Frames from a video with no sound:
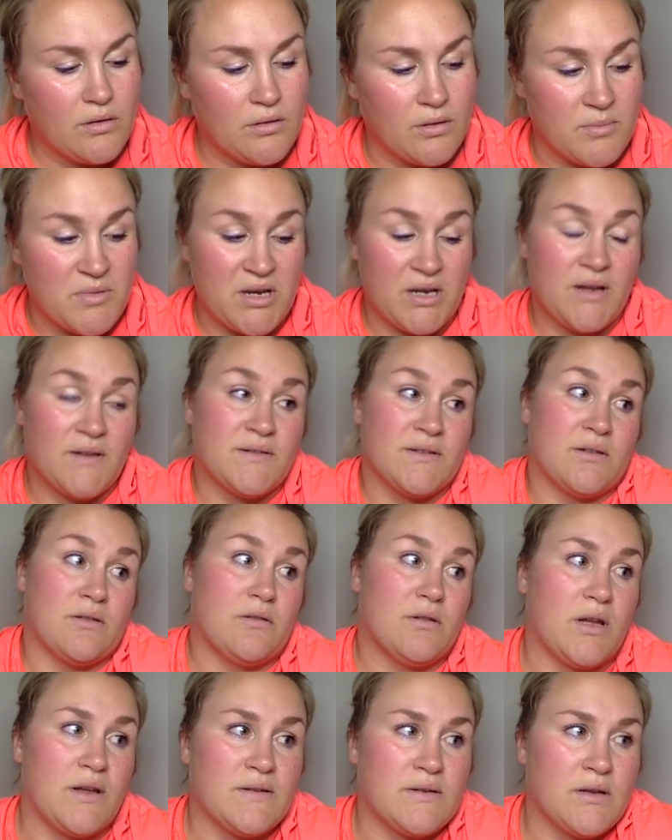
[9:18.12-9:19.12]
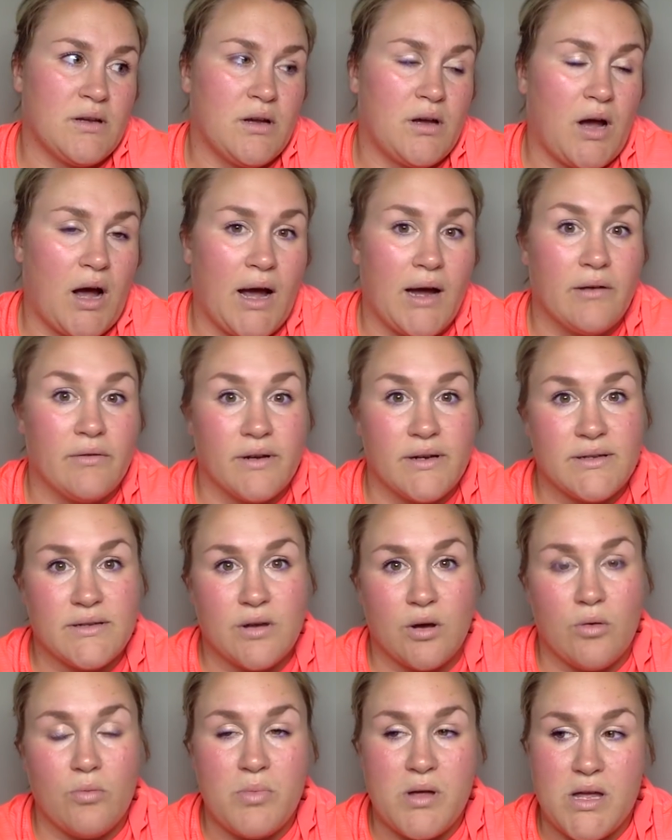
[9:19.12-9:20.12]
I mean, he's a
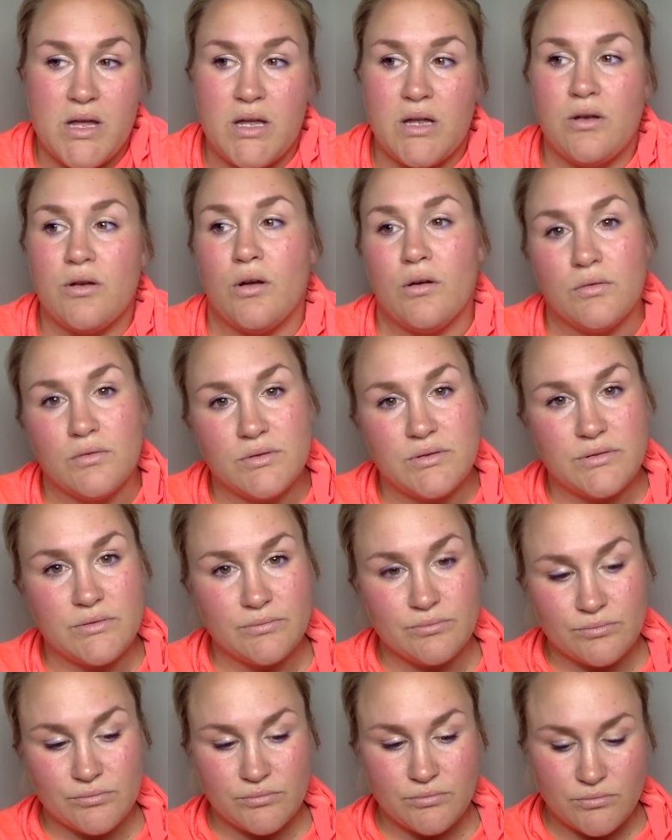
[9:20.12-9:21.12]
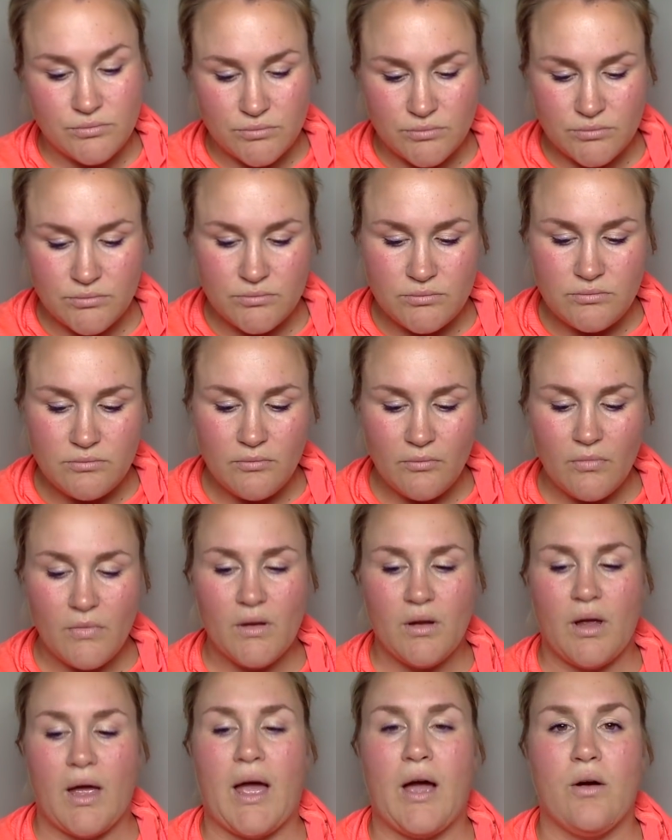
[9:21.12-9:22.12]
high-risk OB. He knows
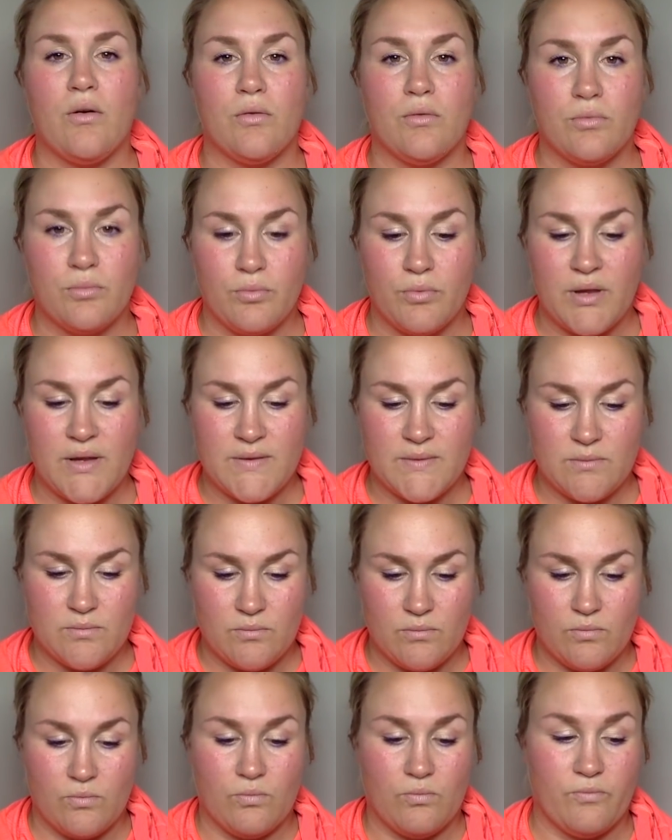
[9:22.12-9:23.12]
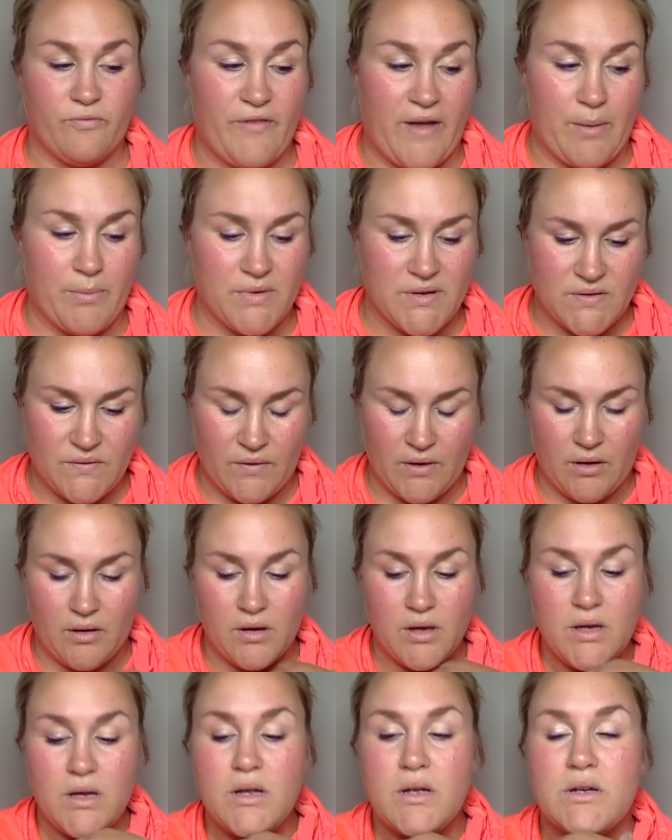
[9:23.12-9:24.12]
how these families feel.
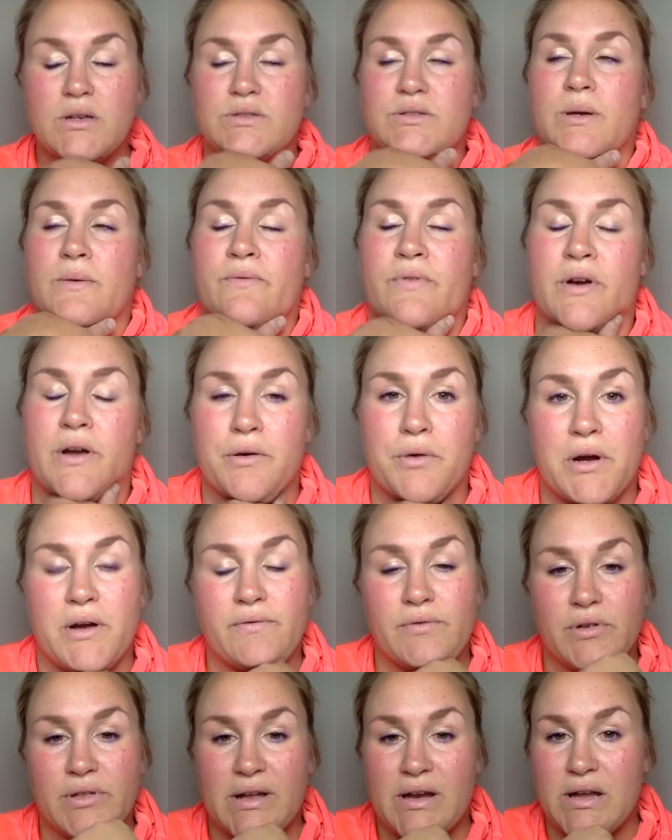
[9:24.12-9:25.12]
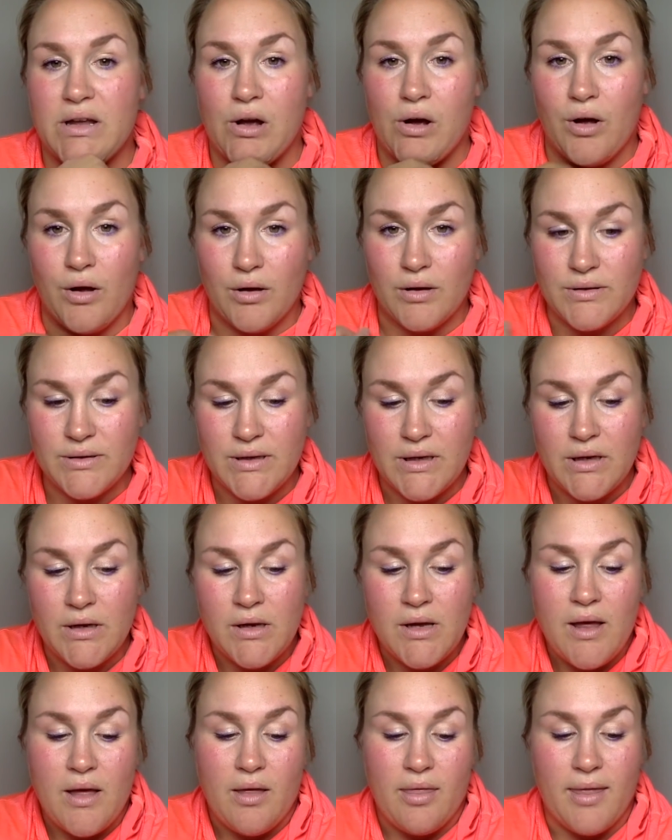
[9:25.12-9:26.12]
So I'm very grateful that he called
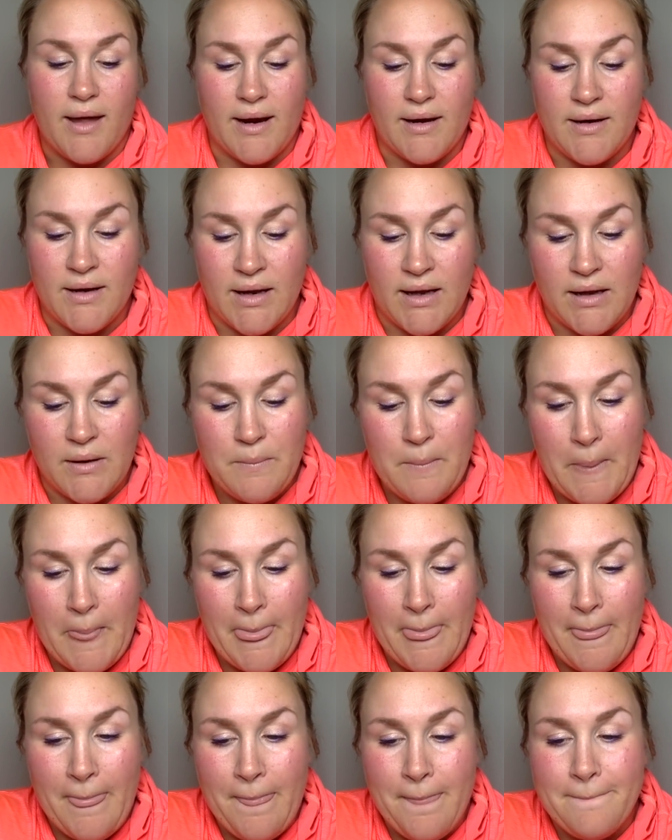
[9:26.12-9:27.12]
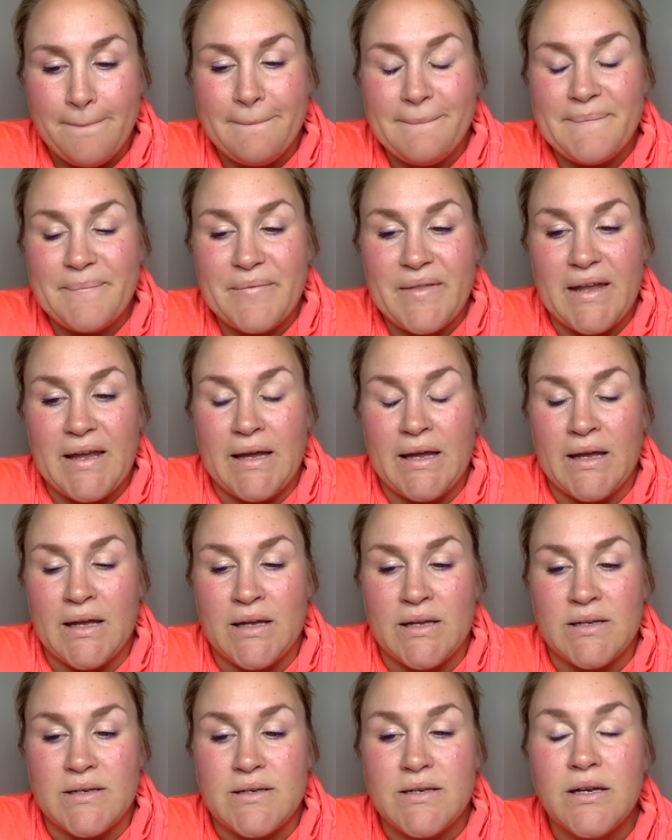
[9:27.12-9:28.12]
that night.
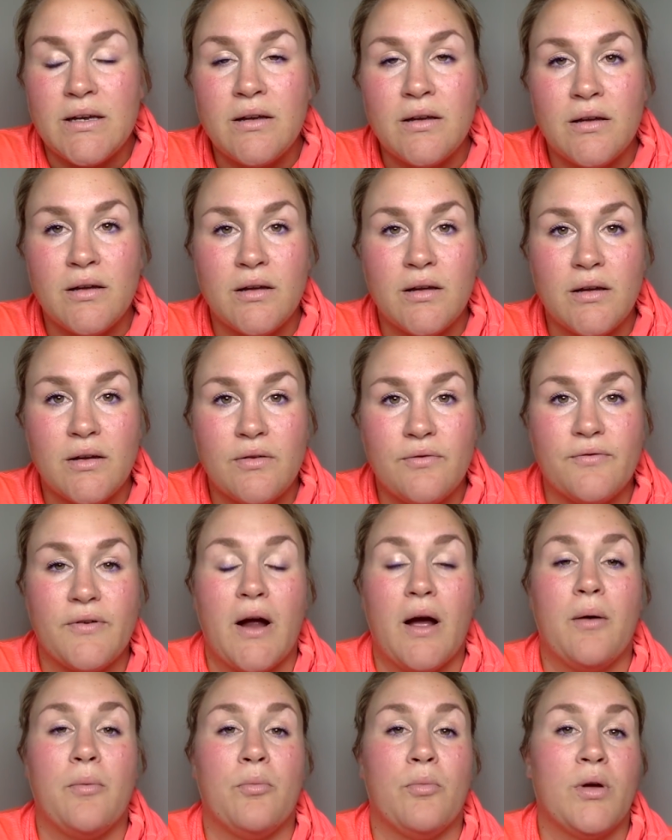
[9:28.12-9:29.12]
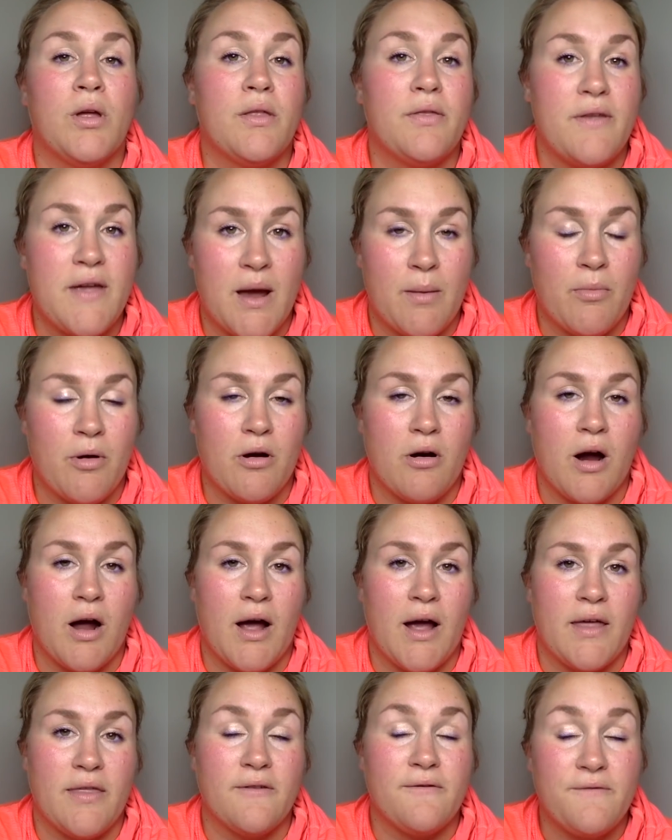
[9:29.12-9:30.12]
And from the
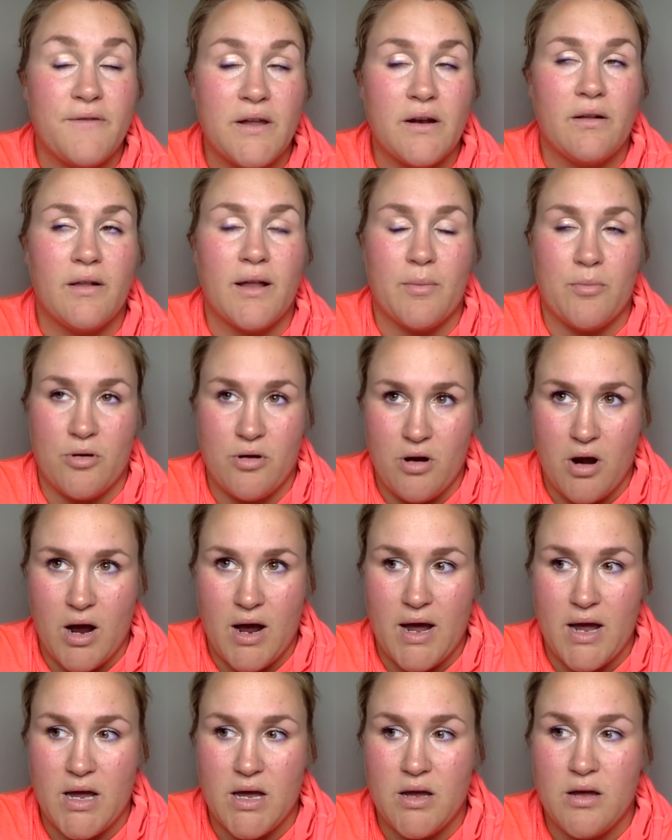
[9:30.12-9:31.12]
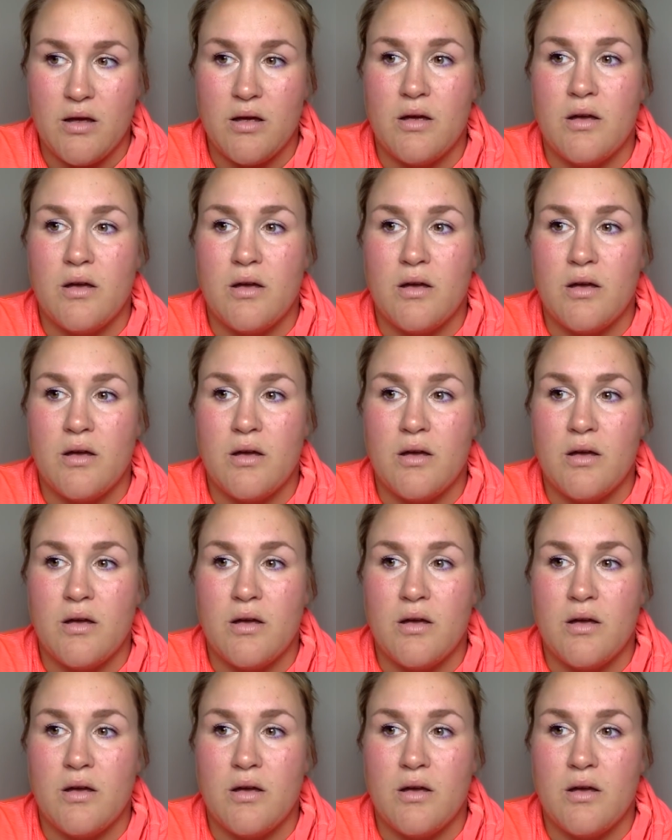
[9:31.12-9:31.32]
MRI, the fetal MRI,